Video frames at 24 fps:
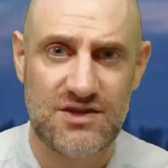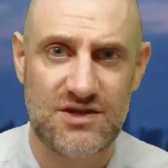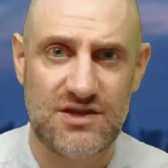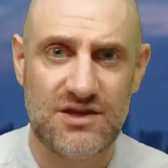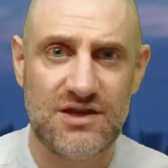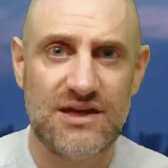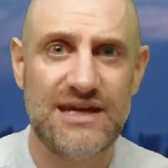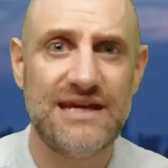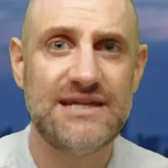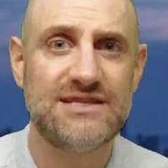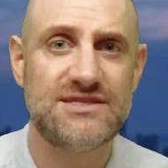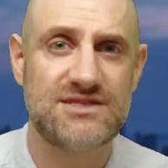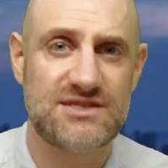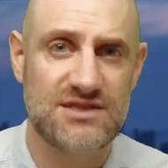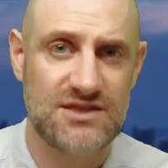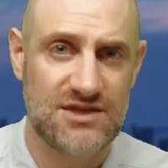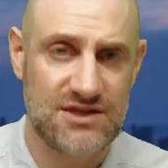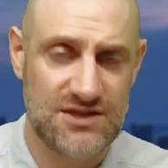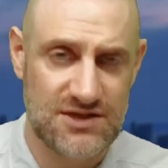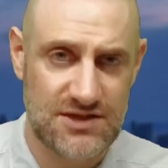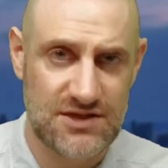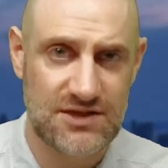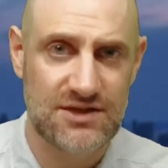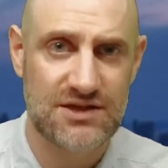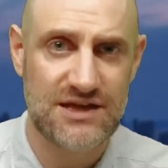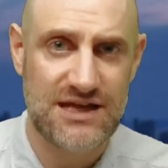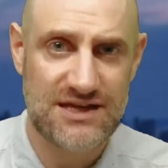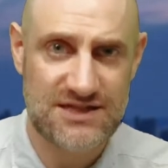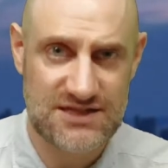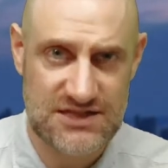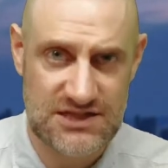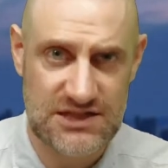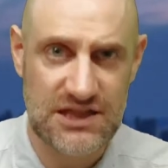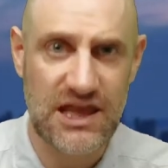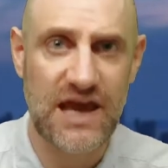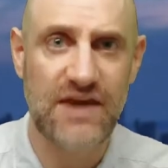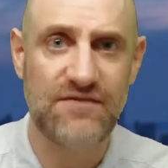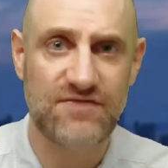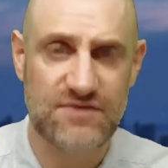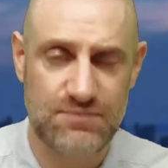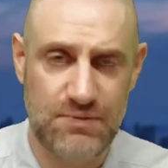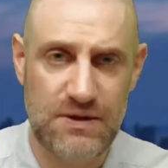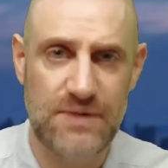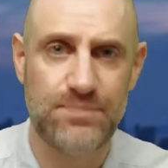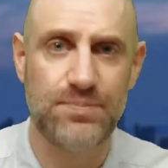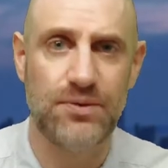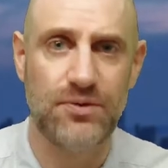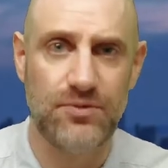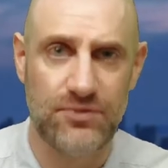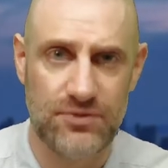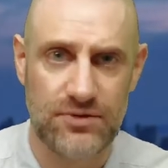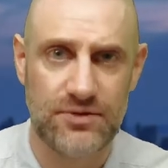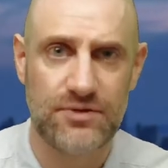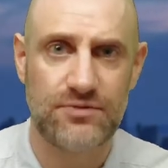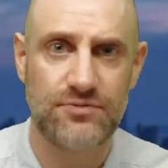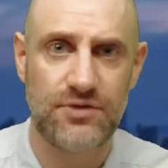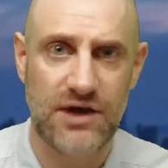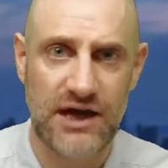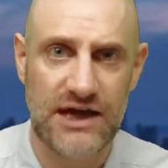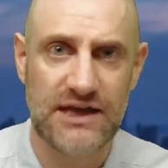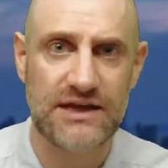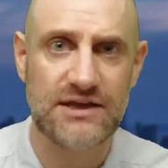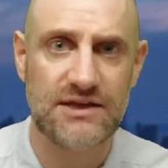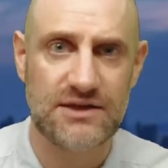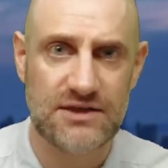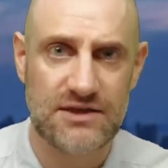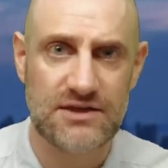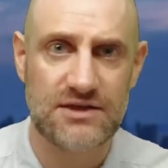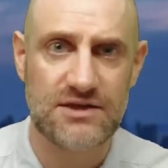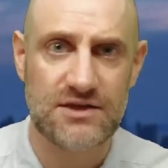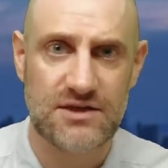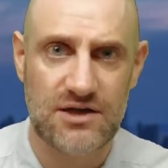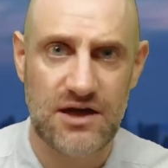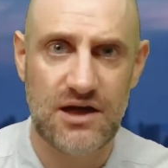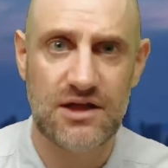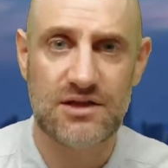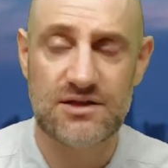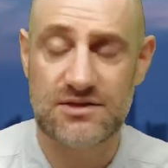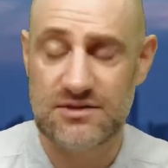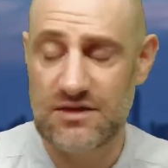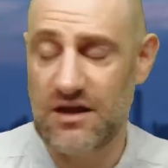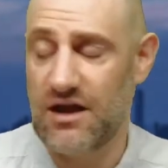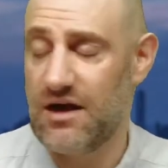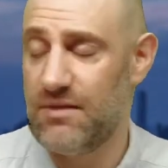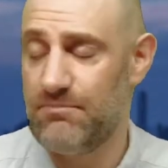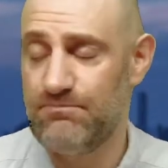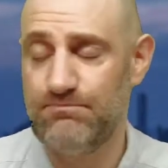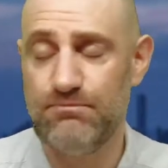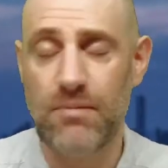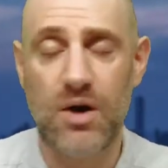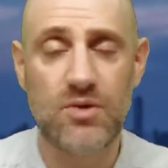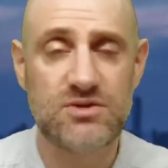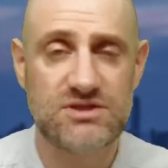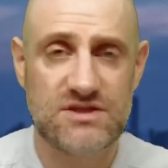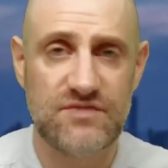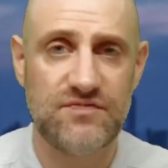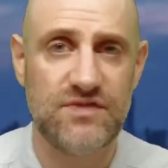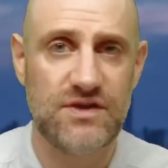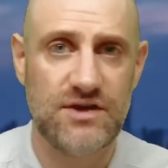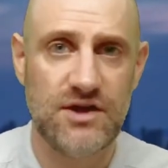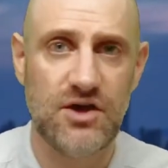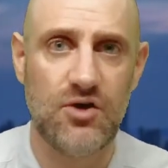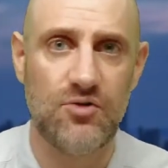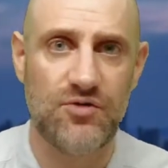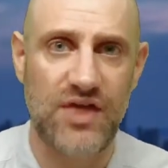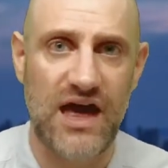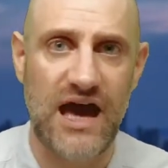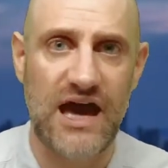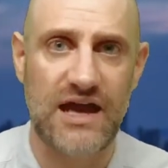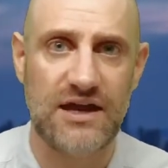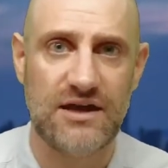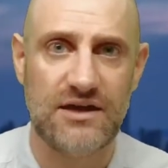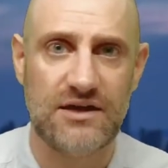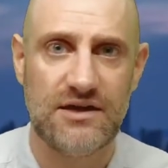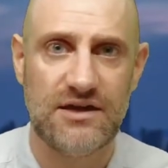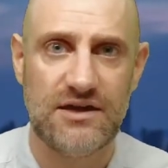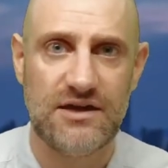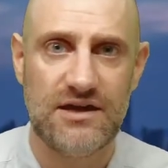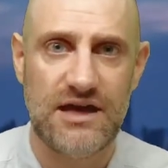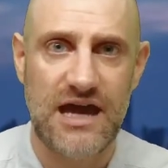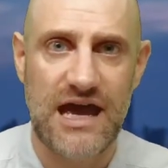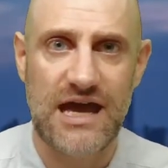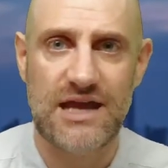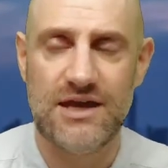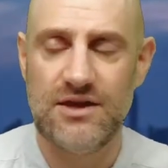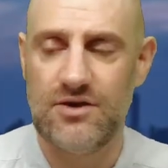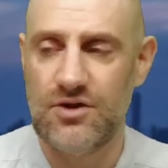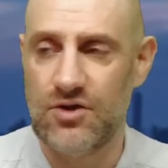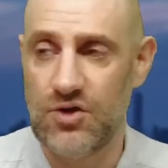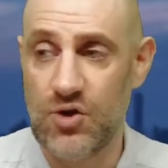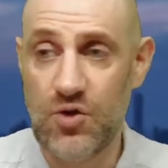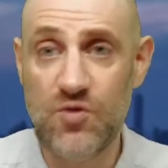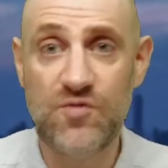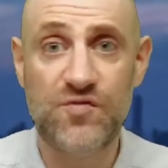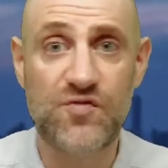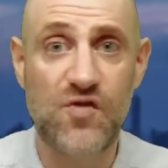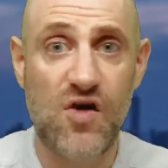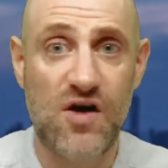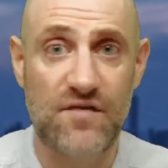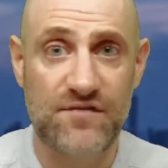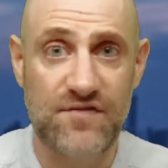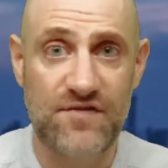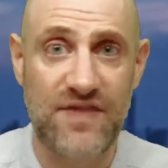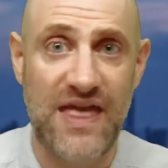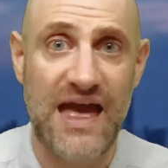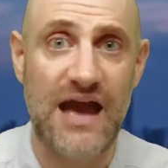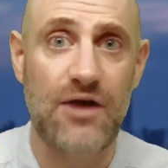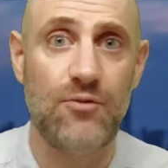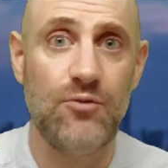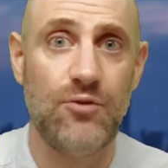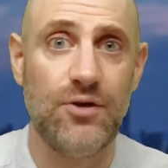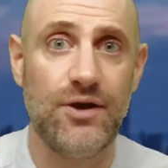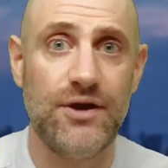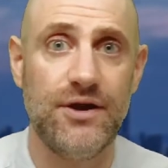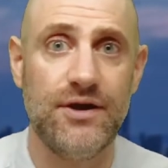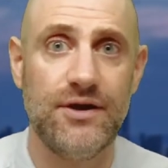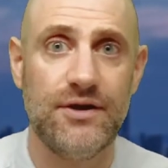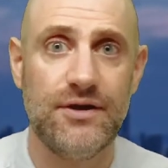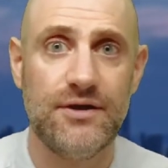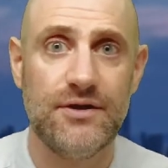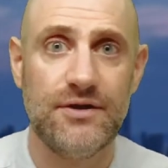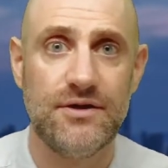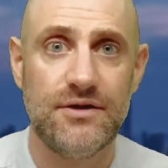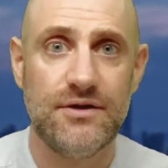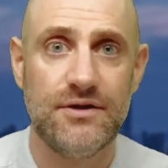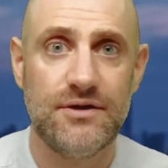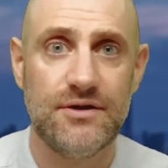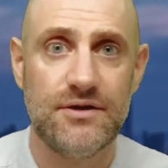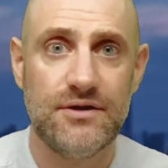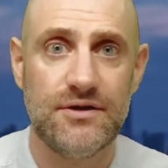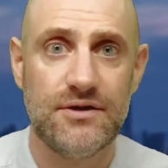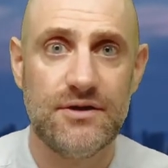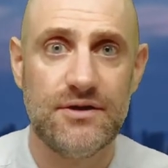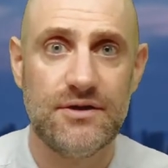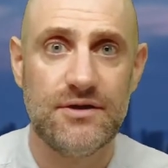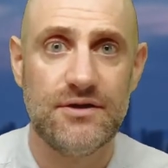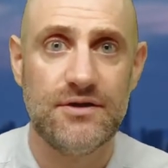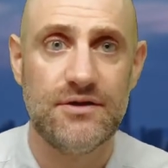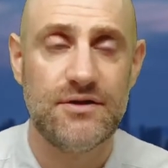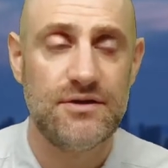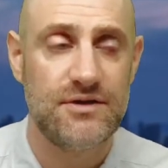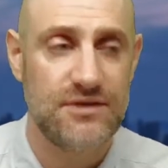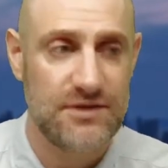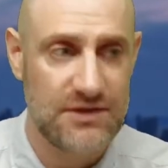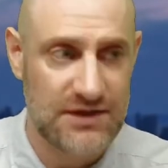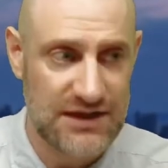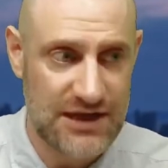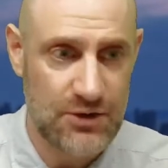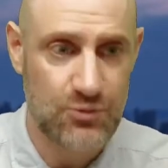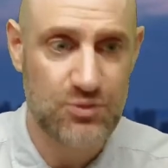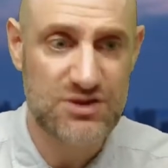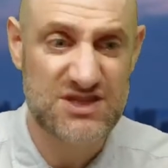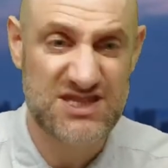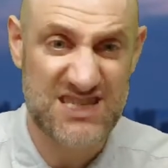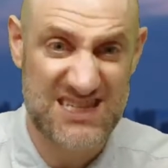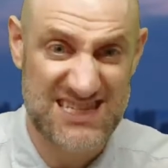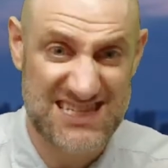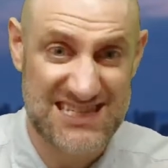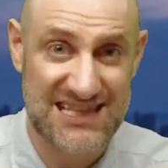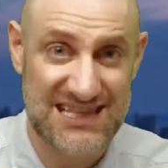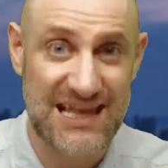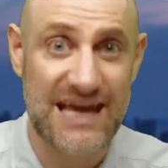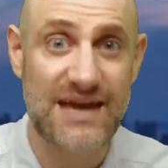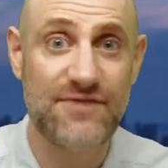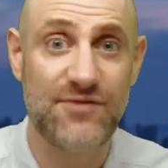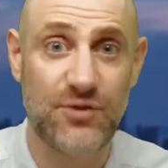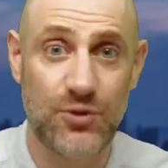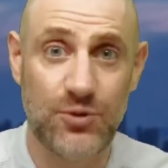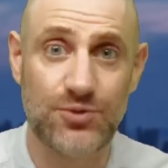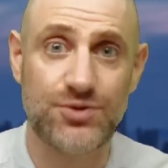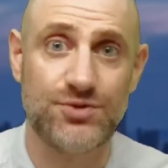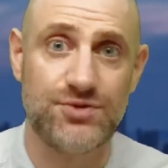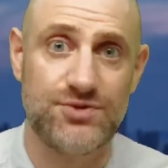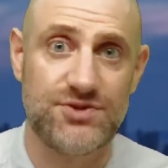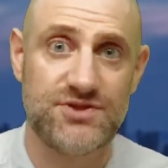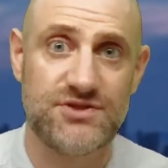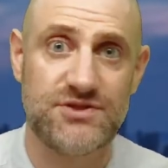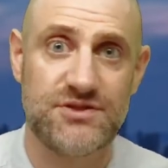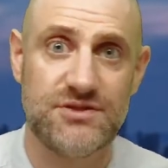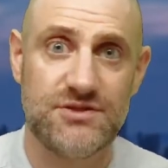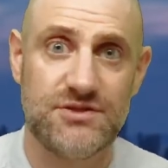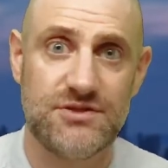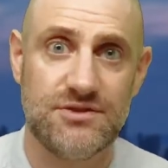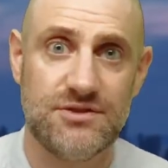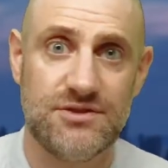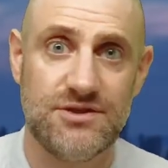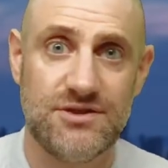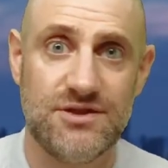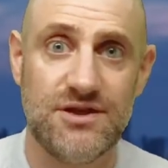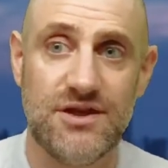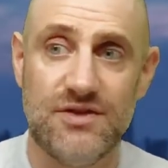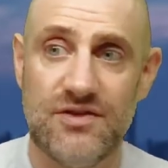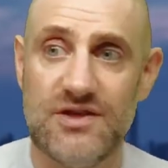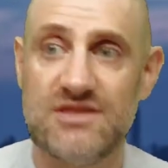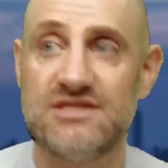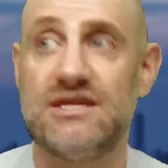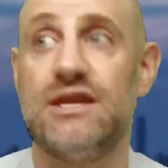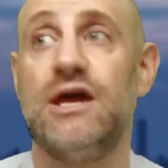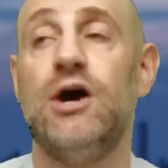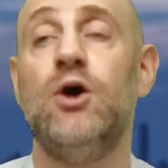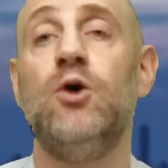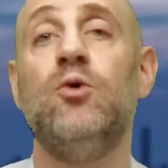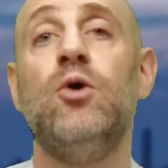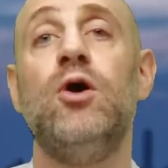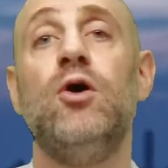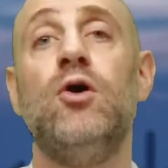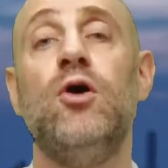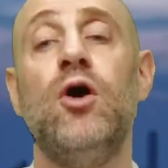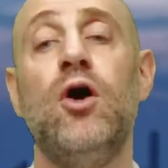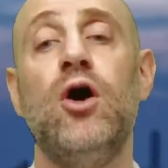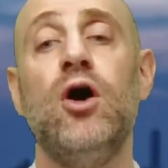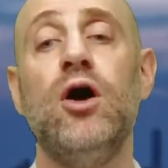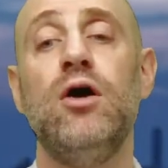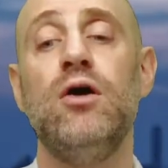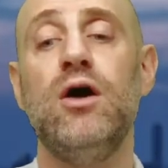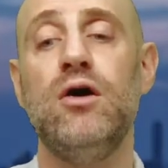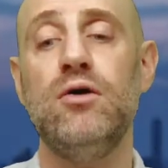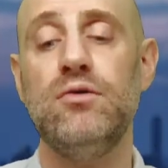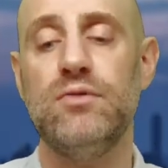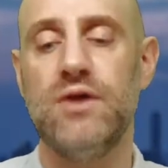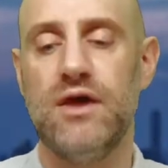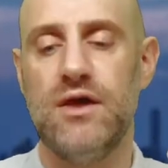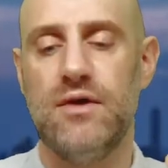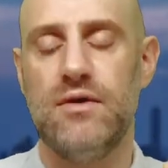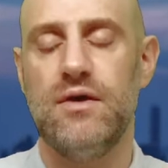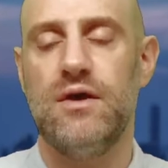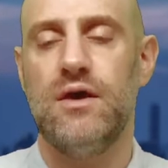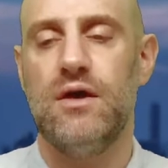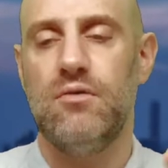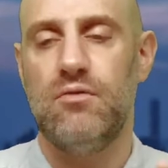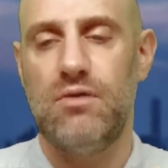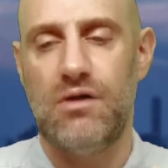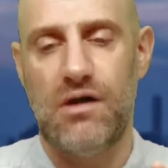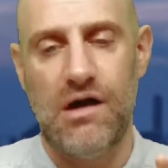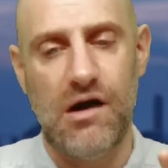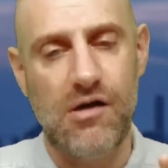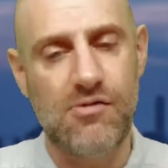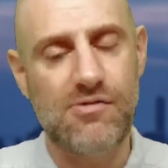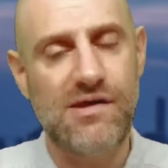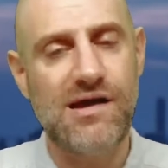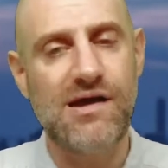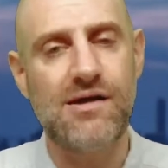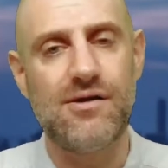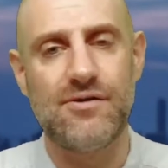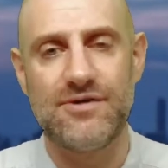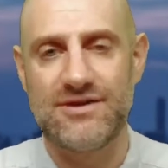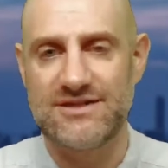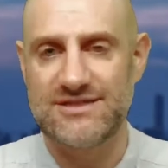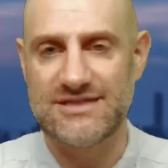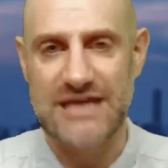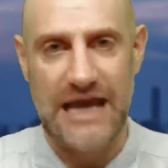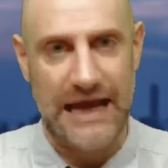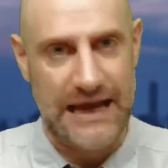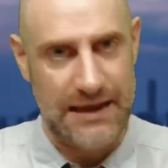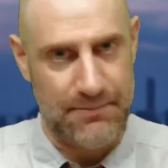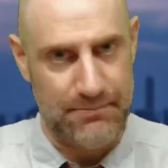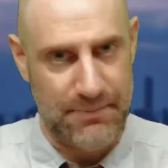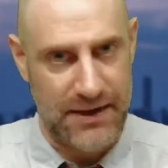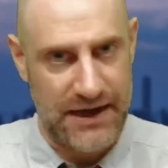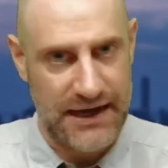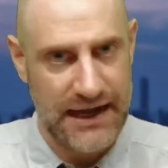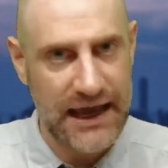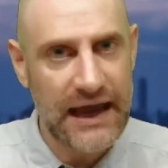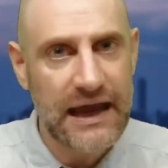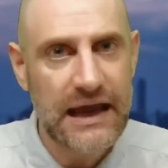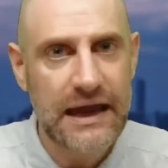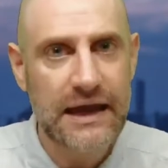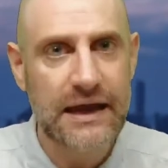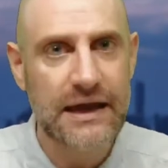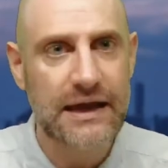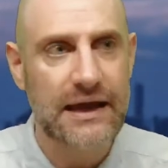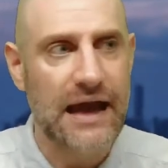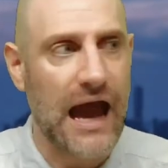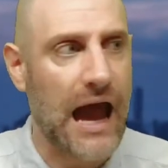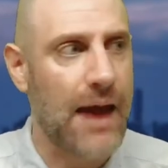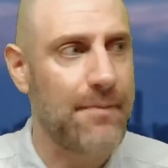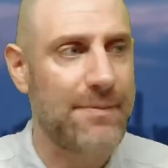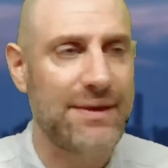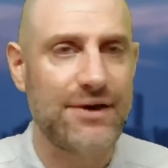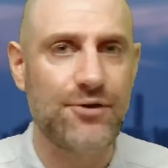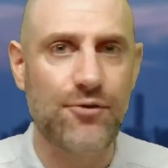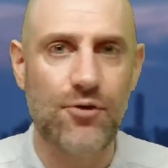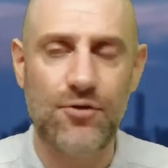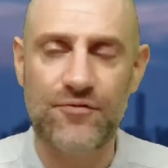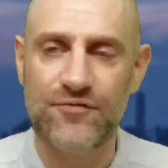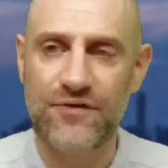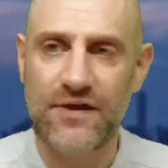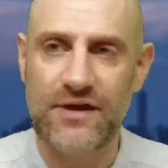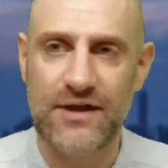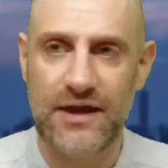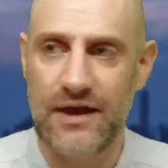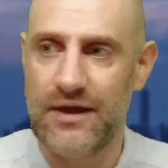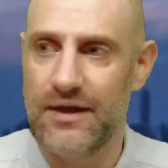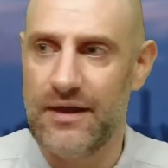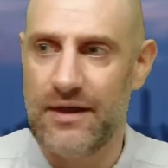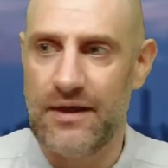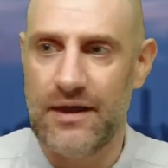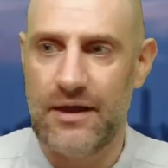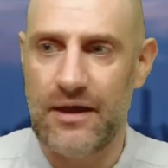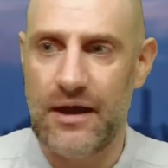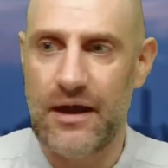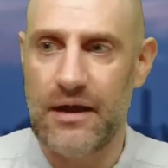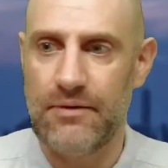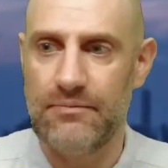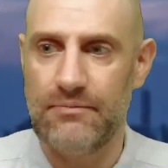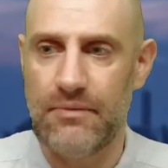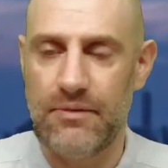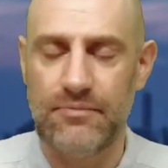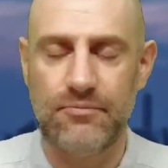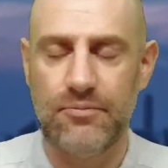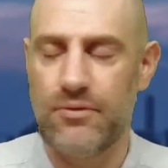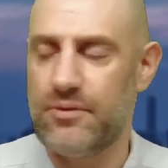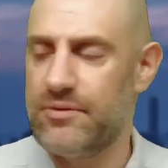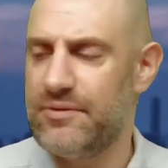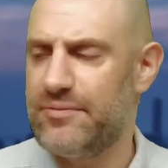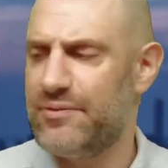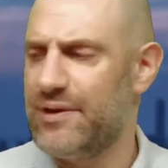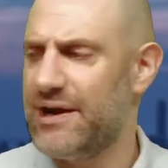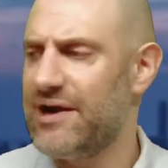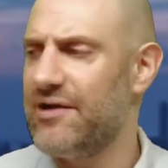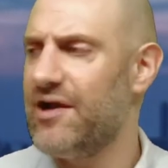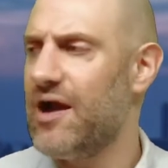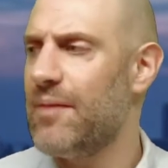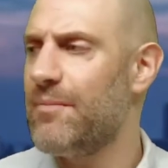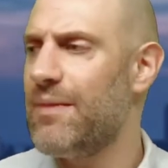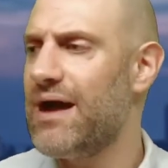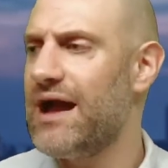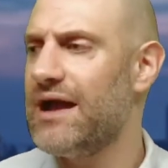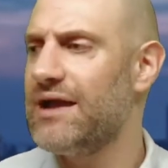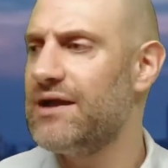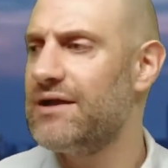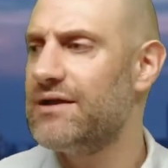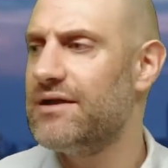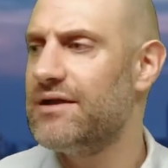It's enslaved people, right? Most of you know that. And who fought for that one? It was the slaveholders. They said, ho. Well, hold on a second, buddy. I'm in where am I?